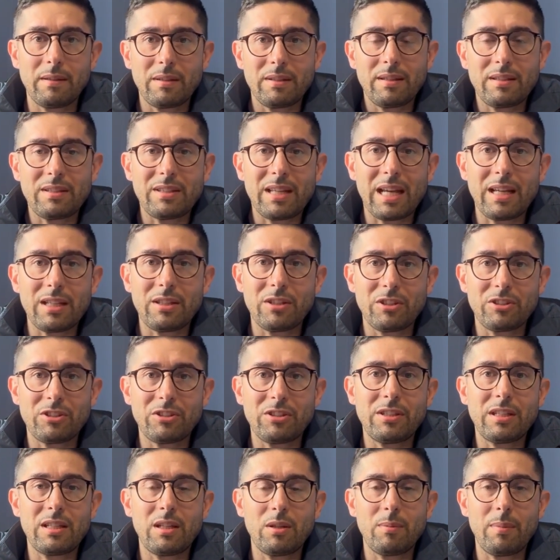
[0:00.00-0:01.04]
stainless
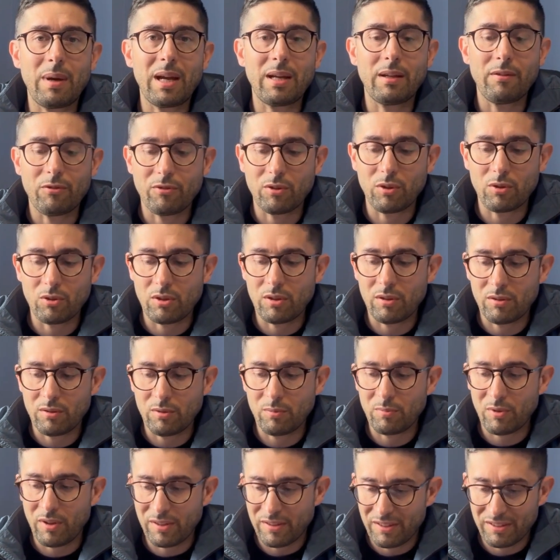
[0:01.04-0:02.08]
steel manifold.
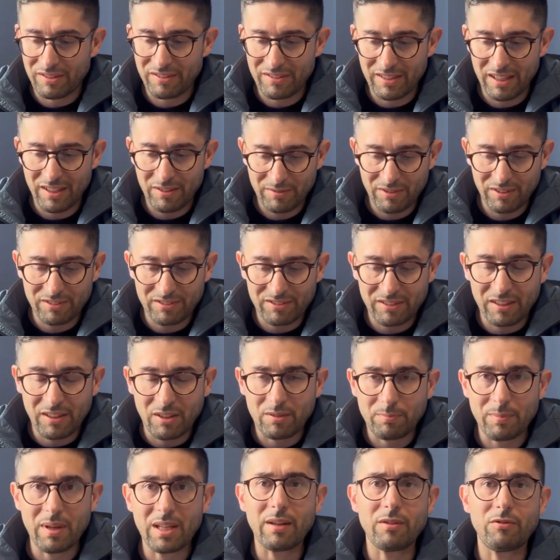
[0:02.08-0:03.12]
With this stainless steel
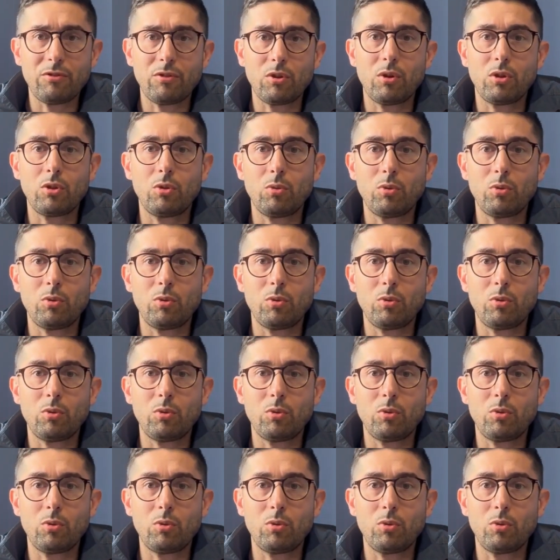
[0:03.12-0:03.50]
manifold,